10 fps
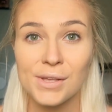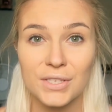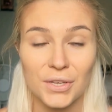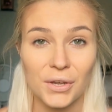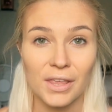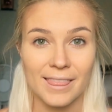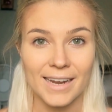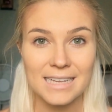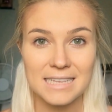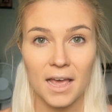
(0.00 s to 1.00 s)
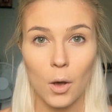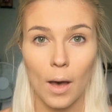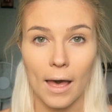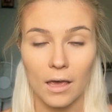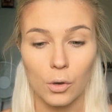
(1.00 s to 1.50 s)
So that is
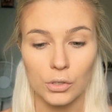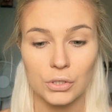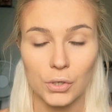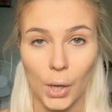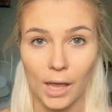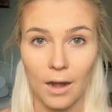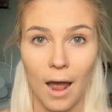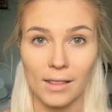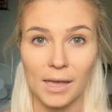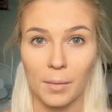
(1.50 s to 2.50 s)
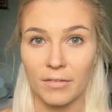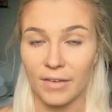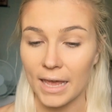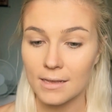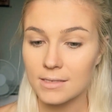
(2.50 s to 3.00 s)
how I contour and highlight my
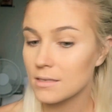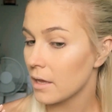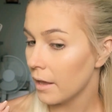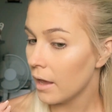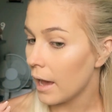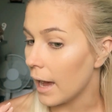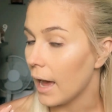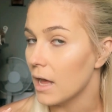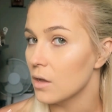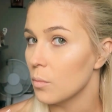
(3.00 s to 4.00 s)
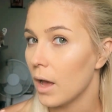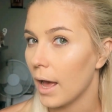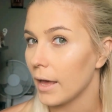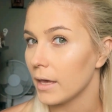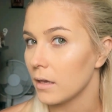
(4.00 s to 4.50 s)
face.
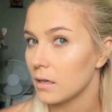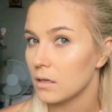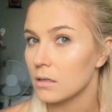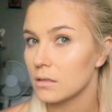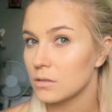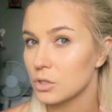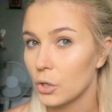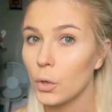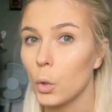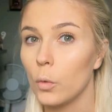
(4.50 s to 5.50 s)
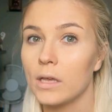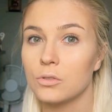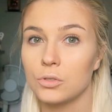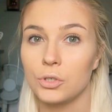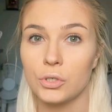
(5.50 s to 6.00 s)
I don't
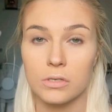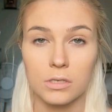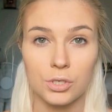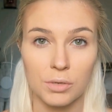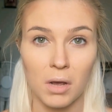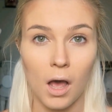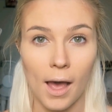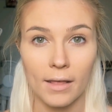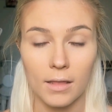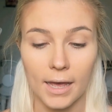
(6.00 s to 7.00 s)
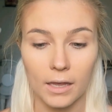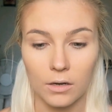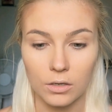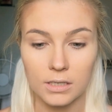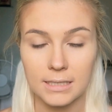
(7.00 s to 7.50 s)
always use the shimmer highlight
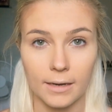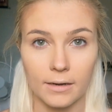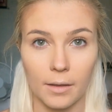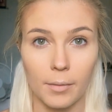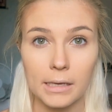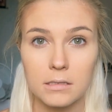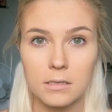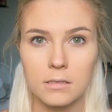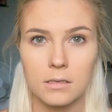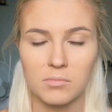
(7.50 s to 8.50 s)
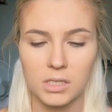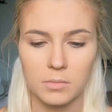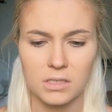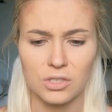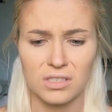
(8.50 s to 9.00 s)
on a day-to-day basis.
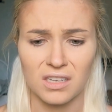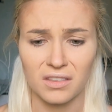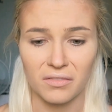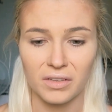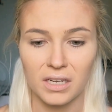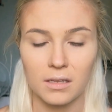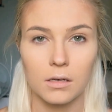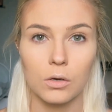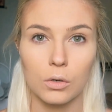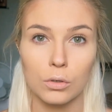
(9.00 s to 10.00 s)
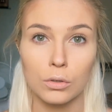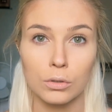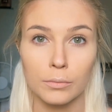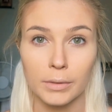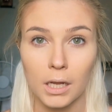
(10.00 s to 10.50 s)
Sometimes it's just like the vanilla or
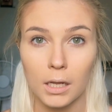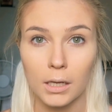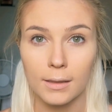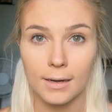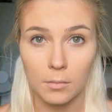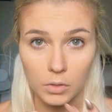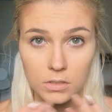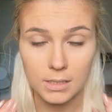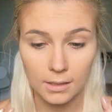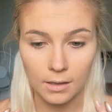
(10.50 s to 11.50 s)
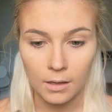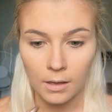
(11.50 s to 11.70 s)
the banana that I'm using.